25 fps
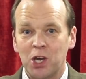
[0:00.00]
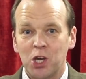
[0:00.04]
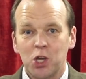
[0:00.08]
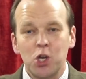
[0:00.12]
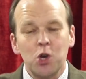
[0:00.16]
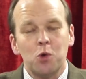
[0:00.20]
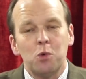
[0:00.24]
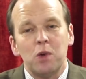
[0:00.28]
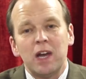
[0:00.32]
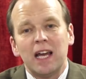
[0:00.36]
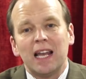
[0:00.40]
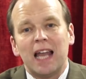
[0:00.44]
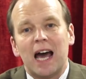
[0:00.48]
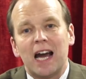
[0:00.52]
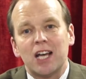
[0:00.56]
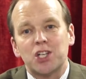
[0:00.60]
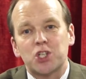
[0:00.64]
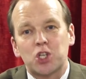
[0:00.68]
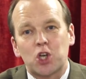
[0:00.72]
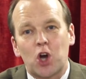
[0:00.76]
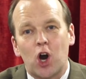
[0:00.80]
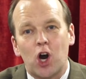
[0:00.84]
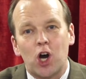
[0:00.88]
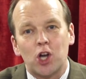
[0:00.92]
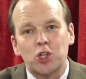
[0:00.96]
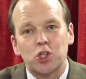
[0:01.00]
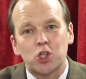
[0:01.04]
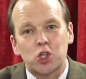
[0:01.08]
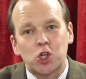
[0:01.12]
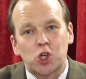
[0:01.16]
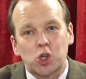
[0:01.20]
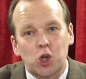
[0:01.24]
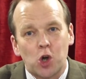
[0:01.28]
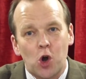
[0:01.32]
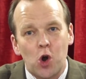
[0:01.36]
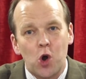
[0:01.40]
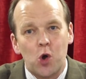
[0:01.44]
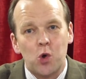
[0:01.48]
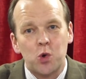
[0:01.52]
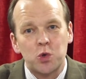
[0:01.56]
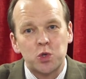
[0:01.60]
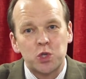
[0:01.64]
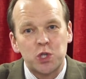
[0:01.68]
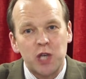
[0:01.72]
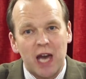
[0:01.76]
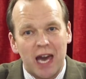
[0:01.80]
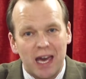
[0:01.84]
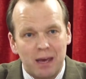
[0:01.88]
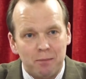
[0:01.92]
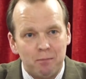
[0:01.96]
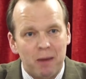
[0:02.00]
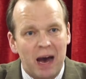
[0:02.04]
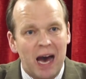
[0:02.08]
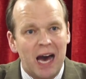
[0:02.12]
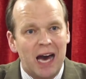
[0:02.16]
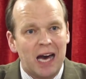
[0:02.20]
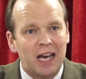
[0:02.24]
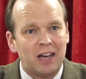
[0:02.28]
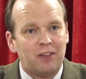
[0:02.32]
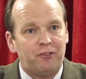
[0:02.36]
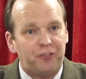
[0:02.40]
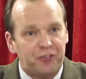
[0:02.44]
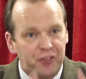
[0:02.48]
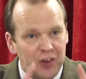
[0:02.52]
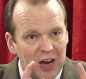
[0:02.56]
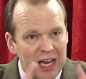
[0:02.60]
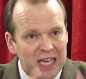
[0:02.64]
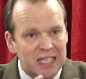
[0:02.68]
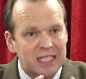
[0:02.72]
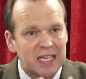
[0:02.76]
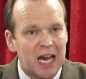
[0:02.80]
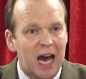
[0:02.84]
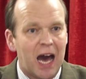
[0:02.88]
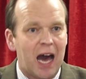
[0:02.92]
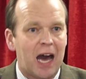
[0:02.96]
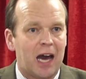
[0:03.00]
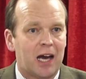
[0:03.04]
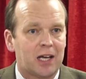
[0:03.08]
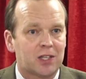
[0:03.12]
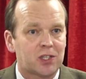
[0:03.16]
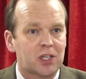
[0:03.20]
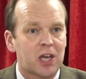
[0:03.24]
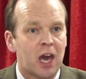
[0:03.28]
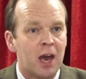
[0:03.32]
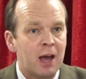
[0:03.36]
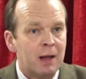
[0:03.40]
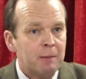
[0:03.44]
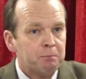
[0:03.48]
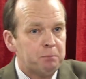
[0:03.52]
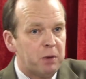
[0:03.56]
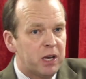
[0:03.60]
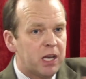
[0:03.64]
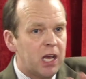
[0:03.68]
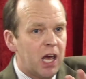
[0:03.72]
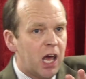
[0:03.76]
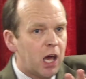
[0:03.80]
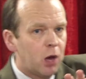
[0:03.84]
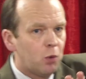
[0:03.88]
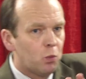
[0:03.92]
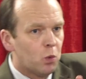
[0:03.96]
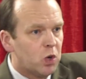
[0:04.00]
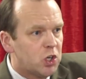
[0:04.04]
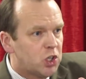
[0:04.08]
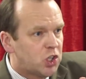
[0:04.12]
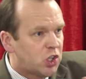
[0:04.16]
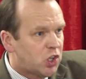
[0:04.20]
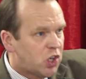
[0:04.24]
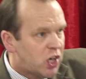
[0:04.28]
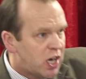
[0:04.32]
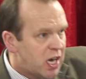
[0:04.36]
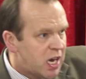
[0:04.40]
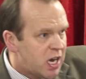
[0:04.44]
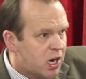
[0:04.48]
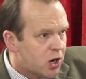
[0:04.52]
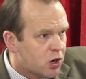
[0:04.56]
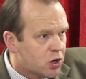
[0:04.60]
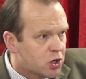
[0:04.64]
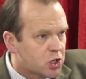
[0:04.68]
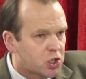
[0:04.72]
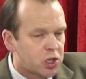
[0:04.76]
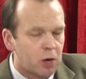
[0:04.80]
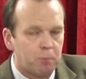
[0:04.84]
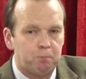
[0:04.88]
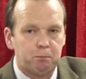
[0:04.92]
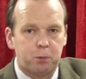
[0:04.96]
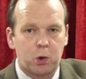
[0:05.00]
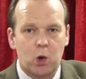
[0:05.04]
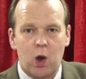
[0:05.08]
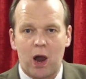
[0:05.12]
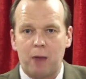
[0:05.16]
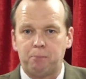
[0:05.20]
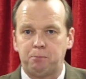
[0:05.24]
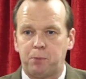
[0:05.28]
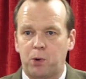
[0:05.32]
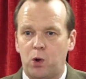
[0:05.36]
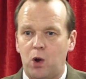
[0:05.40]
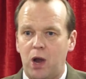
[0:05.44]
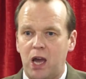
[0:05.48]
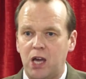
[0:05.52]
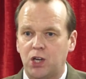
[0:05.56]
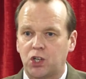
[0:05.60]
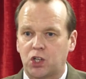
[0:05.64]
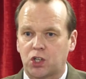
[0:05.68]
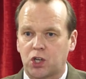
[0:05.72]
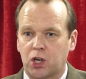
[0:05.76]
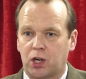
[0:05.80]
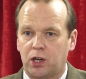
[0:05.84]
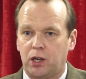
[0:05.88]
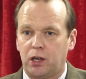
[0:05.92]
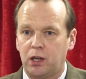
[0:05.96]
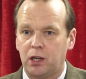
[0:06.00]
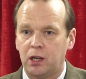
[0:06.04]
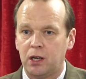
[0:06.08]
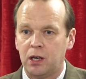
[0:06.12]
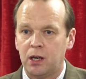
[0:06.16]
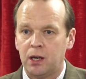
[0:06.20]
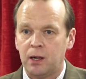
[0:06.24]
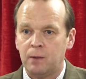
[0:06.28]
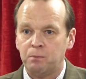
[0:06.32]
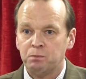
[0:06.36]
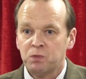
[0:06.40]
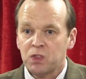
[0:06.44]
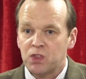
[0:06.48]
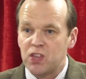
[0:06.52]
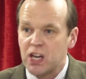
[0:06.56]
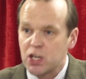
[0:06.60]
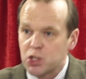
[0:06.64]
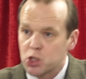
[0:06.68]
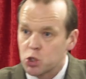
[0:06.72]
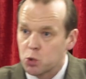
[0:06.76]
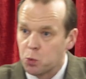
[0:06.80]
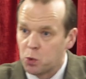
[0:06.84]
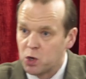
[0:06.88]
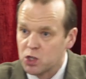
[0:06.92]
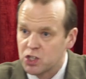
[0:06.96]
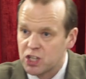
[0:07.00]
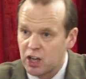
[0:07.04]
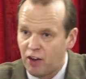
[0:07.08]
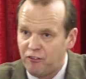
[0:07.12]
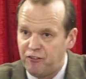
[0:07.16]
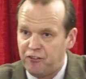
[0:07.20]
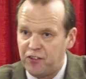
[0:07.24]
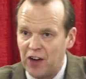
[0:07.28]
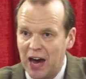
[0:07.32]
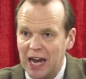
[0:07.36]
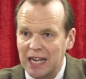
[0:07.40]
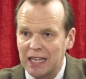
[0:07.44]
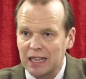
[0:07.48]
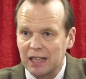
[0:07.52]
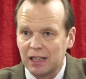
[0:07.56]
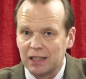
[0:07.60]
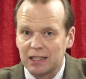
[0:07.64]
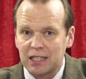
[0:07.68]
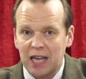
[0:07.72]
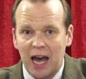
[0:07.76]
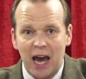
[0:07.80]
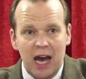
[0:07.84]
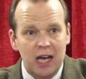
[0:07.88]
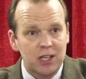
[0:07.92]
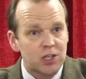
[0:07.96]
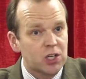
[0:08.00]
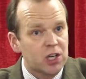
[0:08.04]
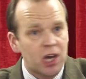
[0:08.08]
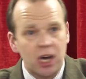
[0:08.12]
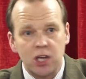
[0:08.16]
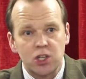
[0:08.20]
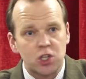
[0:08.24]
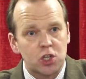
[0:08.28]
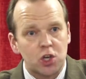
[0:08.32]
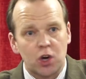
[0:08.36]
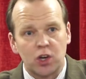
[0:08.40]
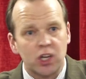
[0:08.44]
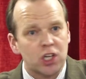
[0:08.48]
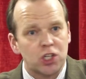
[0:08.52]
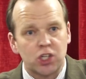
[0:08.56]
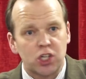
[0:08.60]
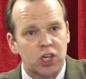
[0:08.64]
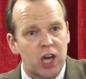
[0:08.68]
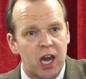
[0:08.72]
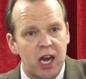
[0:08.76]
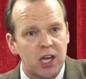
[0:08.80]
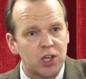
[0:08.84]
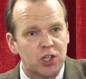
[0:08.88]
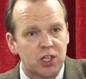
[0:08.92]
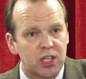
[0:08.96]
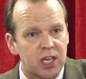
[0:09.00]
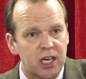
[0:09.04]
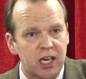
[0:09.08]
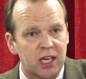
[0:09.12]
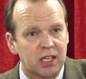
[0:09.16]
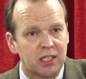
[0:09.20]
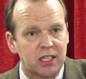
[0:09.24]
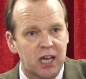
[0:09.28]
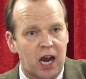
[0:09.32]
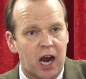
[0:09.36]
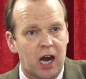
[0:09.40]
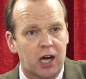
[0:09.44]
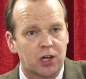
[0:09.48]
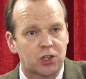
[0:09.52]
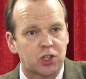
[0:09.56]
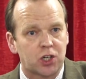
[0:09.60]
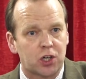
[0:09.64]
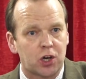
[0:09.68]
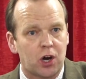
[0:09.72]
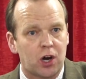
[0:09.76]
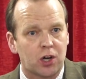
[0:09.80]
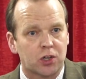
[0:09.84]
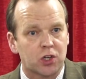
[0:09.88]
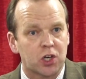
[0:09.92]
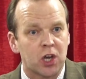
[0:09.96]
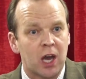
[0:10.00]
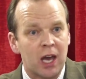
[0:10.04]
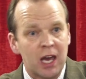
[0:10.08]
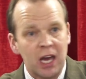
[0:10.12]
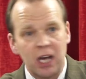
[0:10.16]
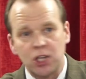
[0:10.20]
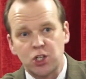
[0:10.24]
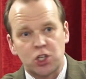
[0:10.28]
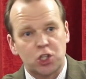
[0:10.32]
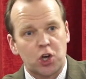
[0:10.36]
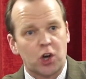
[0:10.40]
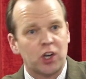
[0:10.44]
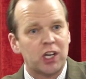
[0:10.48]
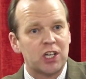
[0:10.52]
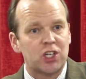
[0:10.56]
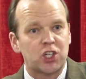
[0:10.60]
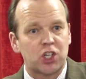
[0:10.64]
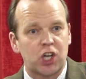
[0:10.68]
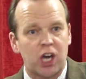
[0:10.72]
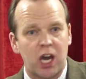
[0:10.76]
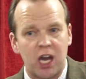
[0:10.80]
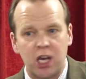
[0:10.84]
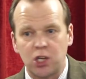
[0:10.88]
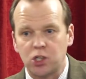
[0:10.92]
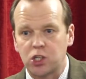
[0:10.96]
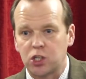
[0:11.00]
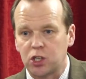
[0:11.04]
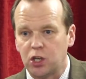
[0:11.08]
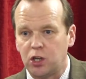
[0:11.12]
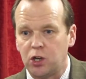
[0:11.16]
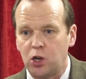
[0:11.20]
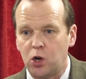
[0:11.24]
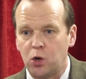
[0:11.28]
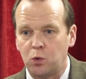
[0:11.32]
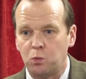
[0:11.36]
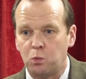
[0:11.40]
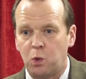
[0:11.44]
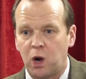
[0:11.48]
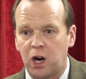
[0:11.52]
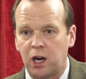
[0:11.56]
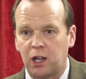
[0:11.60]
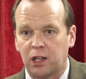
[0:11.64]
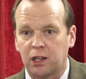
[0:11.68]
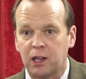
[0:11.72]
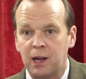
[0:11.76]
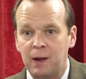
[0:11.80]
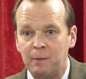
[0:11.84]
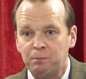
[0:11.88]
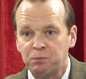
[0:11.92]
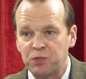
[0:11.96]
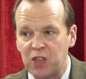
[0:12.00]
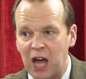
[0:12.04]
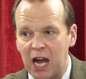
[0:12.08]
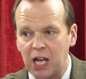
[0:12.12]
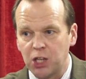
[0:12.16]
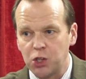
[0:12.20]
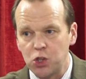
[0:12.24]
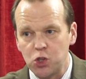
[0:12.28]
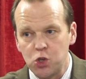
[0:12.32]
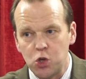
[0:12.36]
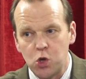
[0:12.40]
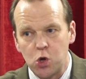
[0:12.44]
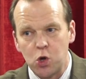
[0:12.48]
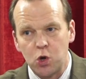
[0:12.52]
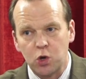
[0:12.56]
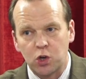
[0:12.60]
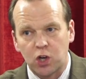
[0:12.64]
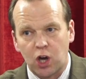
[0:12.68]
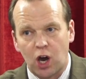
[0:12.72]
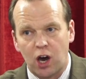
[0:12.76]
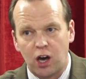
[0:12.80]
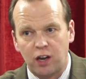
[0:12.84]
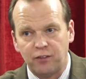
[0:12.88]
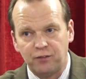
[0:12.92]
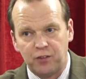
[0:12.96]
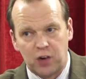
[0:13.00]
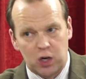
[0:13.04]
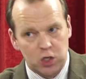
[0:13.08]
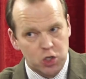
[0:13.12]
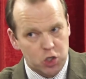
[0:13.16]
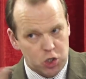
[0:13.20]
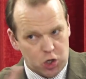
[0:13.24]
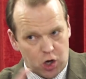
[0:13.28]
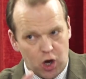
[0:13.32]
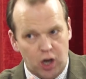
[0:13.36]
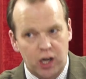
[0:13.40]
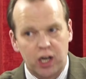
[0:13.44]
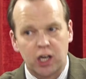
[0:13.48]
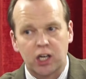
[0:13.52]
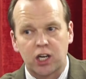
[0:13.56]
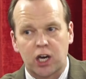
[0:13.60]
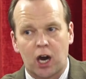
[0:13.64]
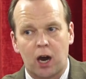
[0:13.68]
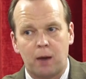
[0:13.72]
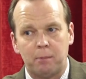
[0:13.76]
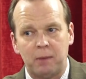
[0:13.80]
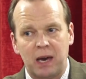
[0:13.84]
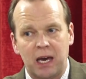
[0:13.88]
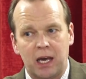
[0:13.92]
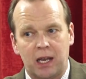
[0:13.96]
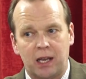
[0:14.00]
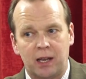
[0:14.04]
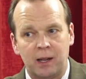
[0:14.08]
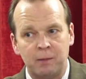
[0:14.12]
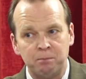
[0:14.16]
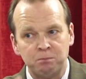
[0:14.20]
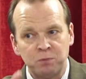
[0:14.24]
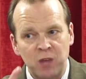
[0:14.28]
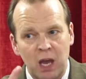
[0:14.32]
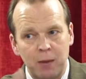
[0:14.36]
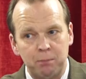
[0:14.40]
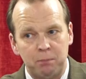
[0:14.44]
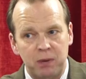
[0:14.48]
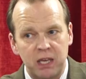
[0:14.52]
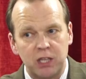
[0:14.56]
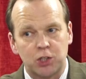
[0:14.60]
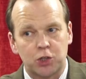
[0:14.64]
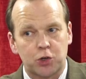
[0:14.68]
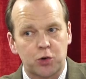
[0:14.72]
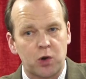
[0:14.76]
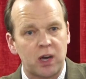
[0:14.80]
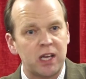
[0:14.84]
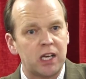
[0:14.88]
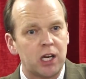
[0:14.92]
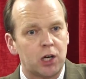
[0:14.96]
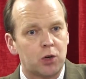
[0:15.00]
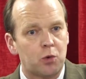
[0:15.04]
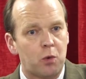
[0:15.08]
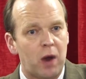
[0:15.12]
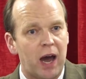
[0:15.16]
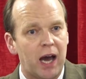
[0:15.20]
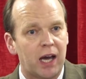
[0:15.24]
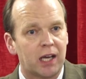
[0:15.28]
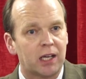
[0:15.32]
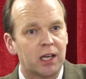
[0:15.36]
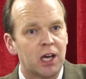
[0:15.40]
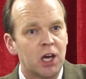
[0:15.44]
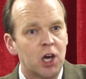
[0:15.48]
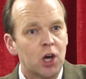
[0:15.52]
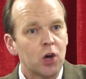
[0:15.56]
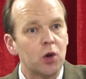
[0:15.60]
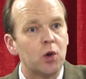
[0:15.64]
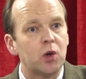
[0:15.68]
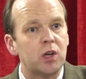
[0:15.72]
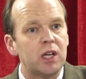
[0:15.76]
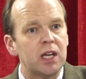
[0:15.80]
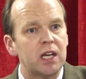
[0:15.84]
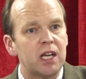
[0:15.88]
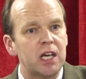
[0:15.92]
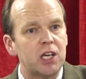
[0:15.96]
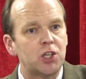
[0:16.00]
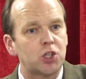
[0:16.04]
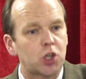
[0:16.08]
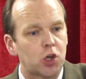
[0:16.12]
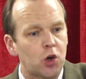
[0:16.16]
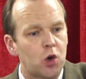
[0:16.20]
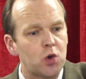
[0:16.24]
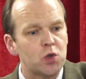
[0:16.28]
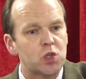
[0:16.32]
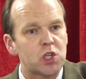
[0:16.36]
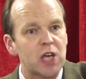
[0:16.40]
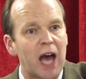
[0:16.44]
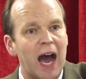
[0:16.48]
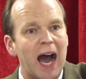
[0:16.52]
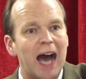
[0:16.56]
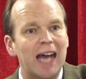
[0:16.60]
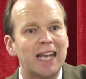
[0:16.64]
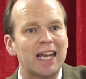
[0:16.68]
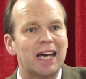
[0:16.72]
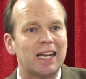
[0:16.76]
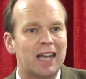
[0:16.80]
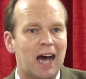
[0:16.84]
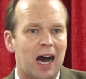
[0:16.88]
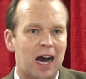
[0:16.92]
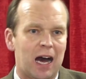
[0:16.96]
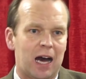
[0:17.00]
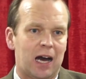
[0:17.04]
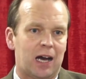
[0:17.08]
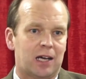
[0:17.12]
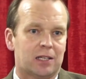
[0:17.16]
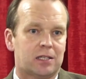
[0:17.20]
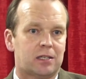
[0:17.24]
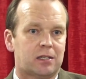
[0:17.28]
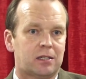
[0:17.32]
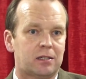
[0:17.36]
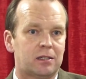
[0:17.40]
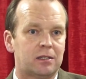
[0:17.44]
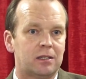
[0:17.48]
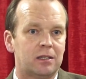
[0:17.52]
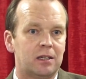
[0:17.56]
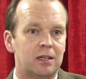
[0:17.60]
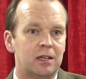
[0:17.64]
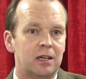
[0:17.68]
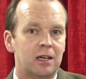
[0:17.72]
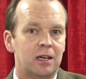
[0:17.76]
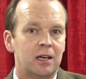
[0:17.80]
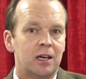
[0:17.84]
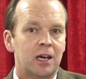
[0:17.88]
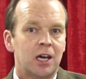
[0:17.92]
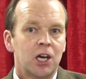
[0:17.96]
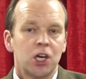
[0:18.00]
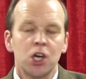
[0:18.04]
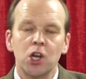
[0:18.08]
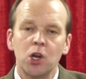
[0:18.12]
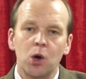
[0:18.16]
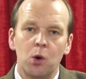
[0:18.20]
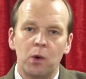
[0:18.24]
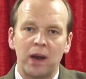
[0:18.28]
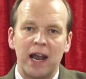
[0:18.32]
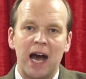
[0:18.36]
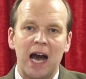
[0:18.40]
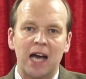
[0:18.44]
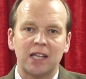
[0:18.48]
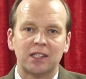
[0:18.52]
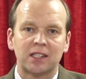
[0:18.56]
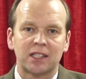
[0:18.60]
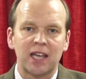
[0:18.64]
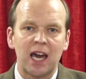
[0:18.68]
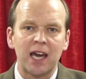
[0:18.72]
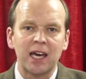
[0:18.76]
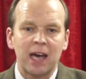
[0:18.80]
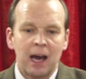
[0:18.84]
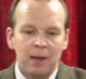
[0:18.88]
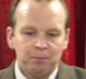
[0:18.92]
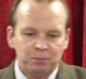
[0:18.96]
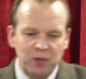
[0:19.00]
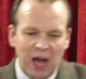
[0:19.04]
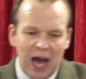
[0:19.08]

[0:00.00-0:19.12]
You realize God chose a man for a task, but it was years of preparation. This was a vital task. It's going to change the entire church. It's going to change the known world. That new convert's got to come in and be treated right. Who did he choose? Ananias. You know what I think?